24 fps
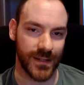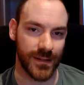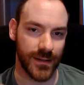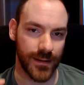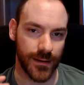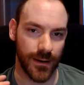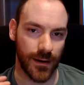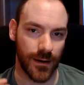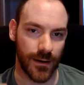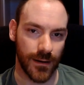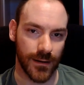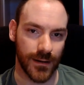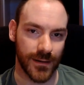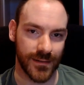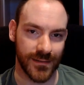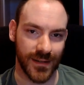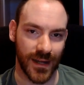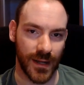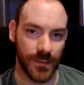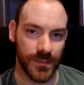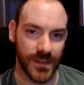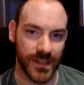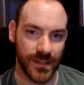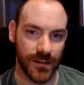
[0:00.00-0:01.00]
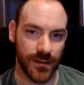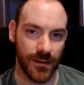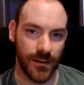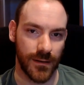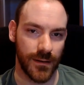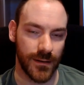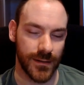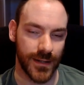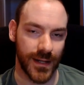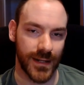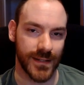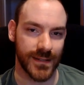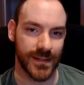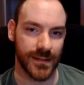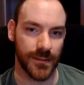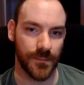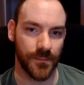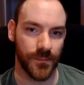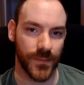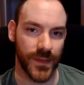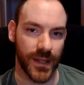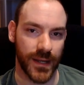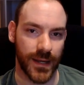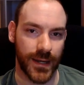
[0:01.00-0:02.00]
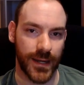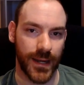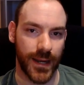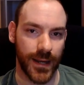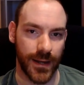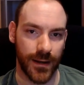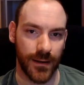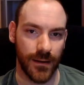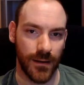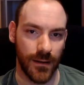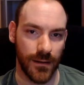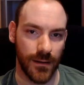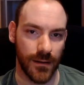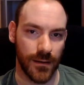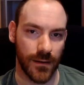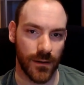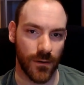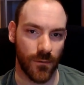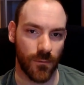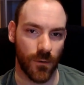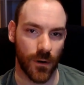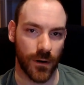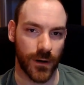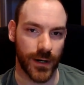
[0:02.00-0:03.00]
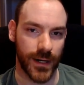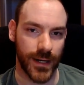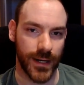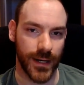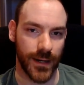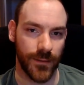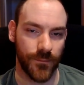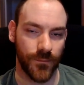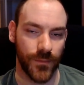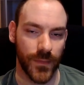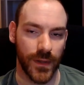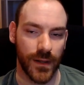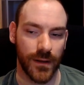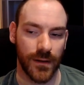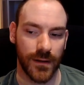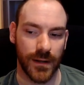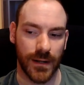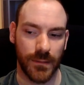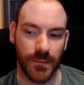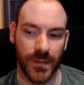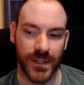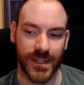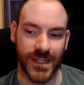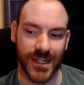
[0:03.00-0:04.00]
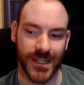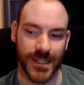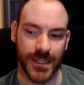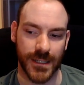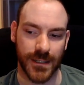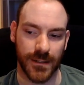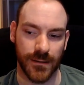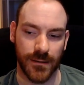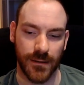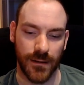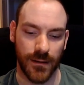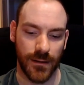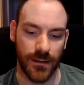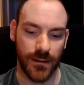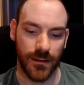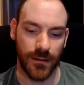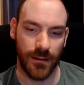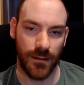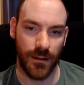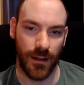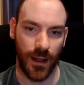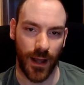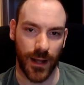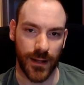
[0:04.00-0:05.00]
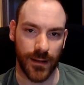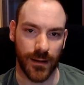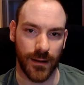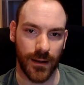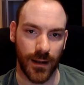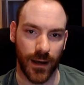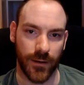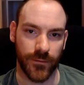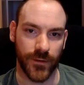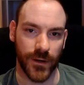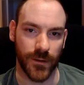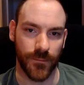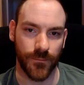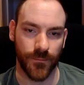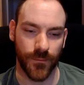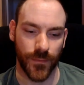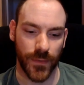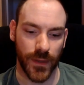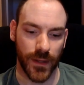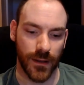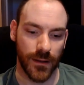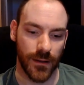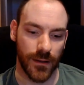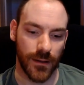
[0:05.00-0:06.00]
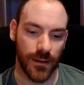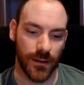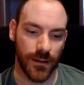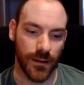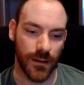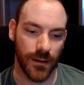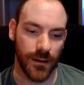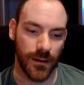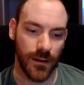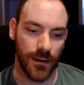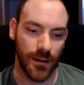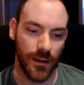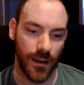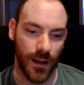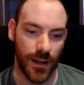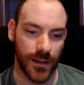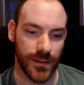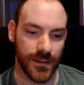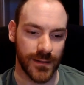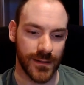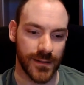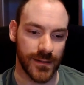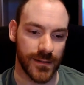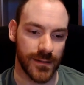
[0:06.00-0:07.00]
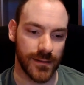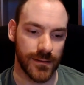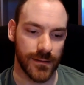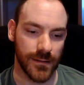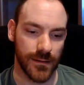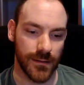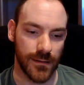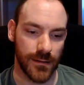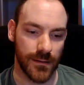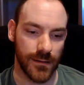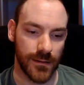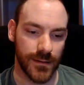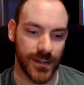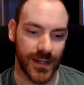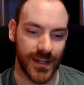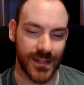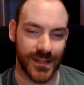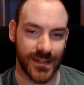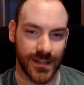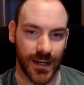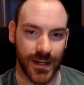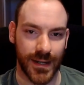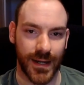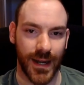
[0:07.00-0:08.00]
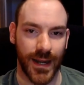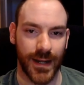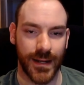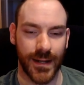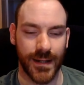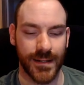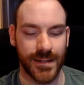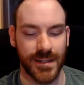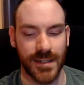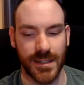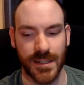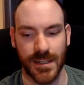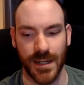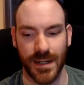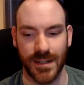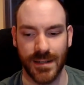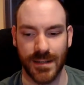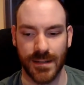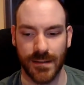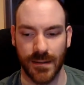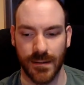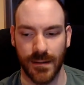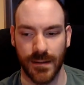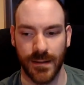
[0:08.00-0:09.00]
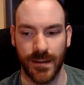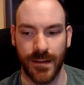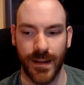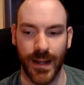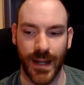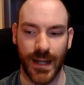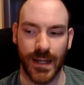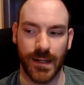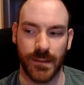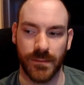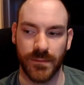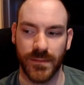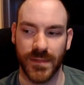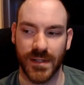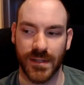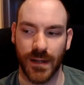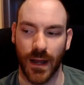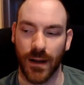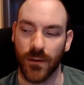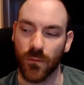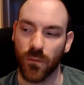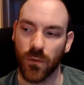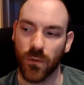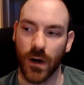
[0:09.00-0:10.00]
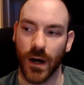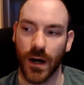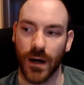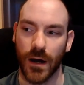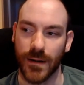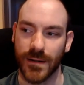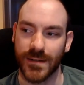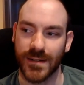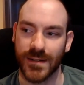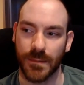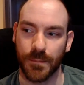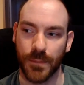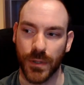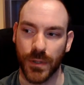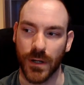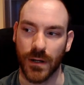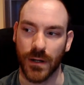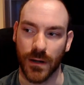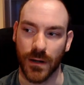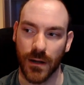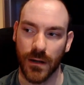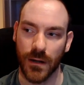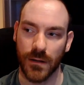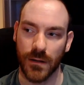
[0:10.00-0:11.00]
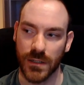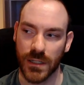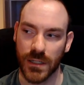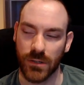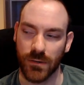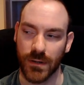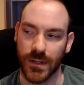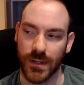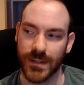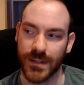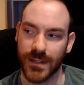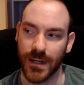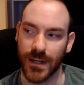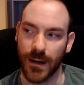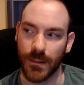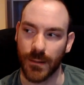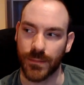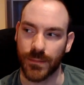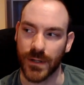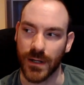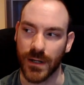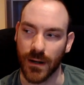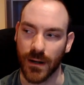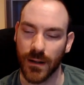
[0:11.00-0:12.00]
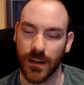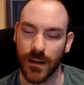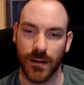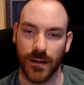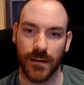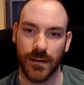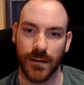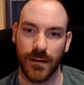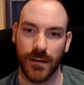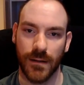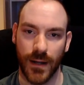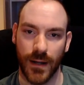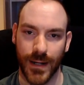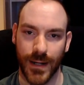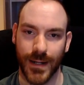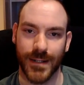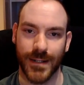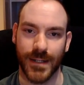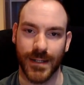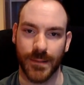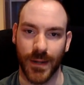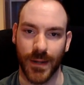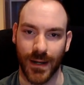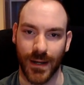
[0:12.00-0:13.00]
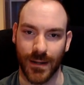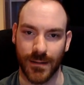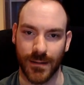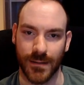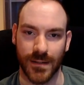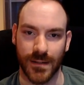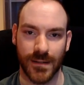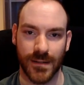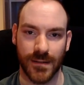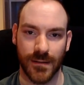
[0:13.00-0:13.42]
archetypes, there's the king, the warrior, the magician, and the lover. And this, again, it's just names and words put to interpret energy patterns.